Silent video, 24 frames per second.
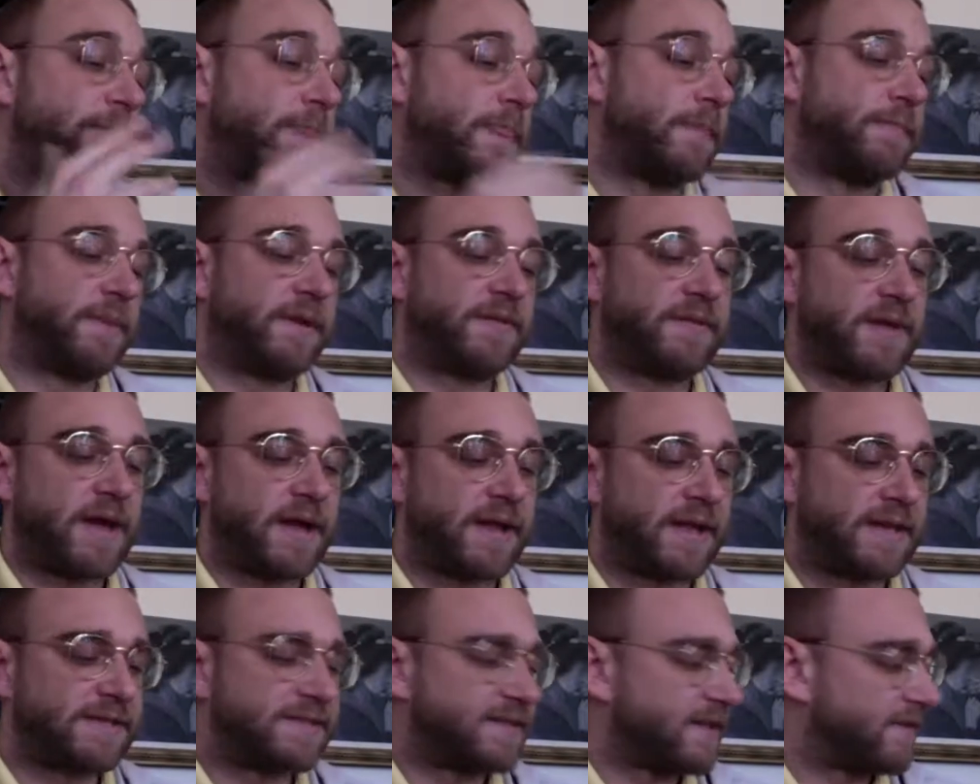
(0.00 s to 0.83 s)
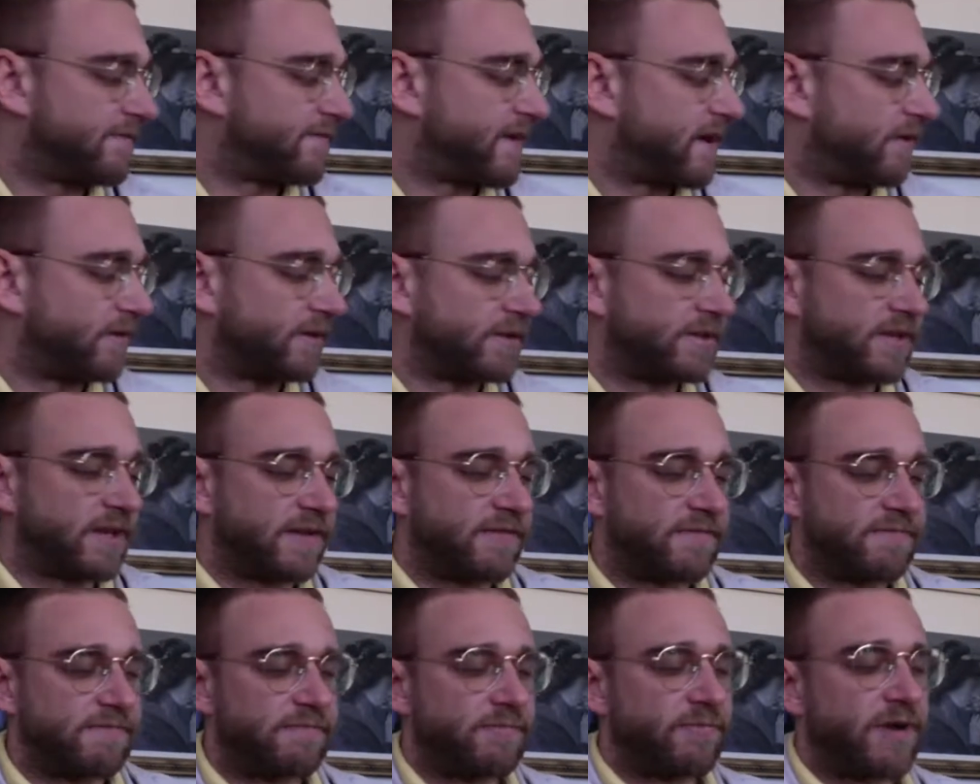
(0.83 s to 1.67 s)
But I guess they
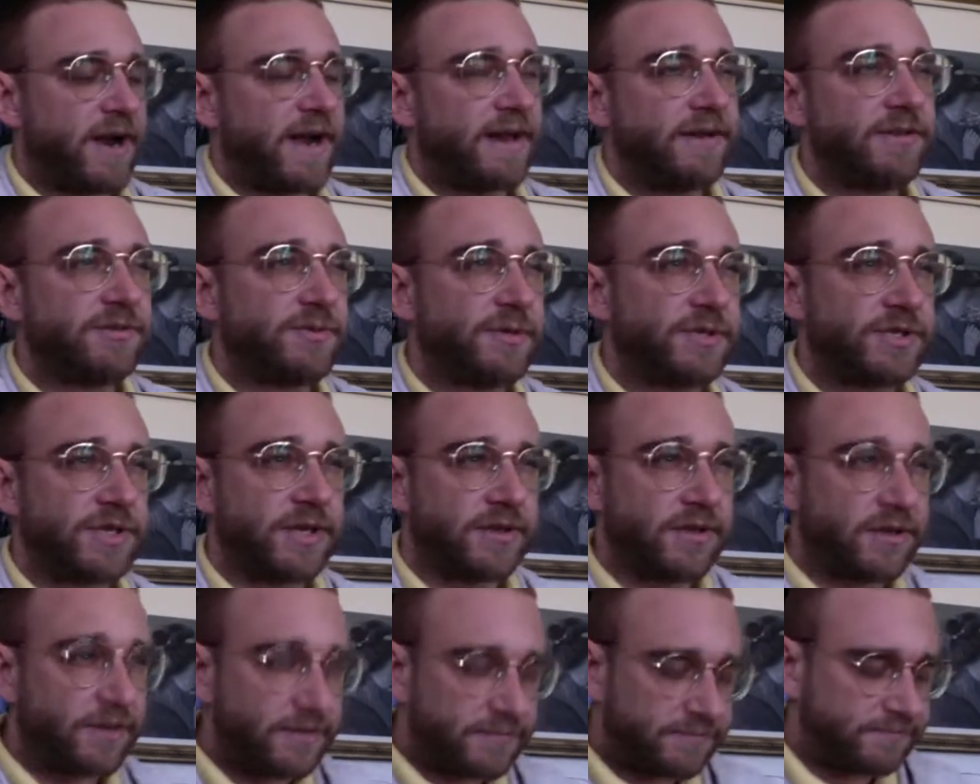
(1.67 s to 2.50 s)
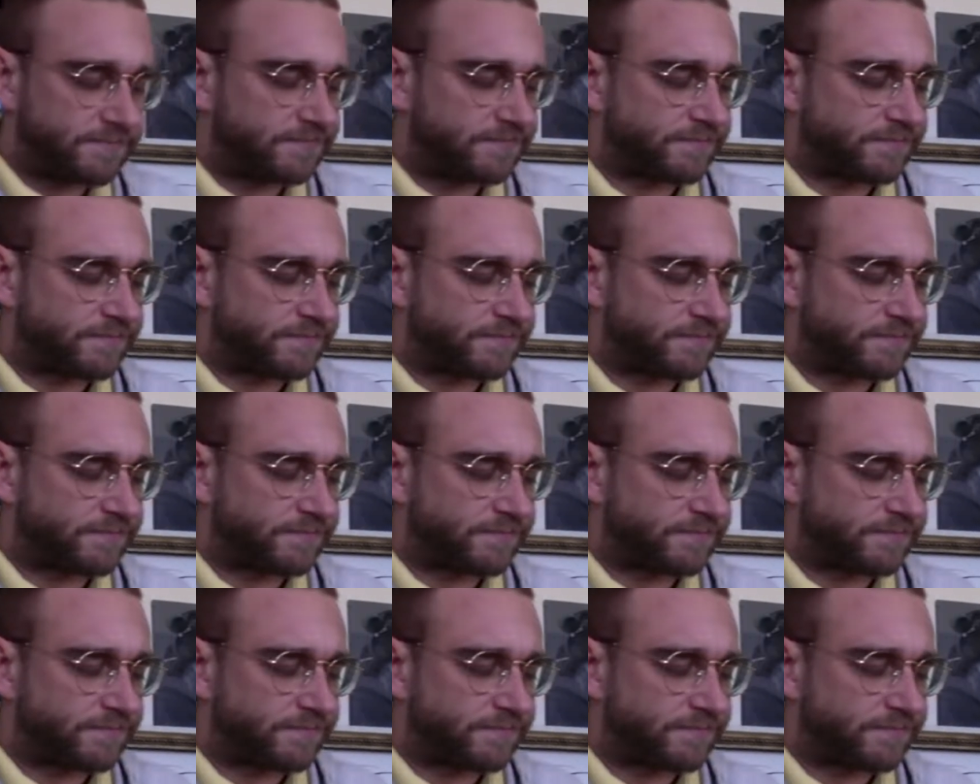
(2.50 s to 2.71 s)
ran into each other.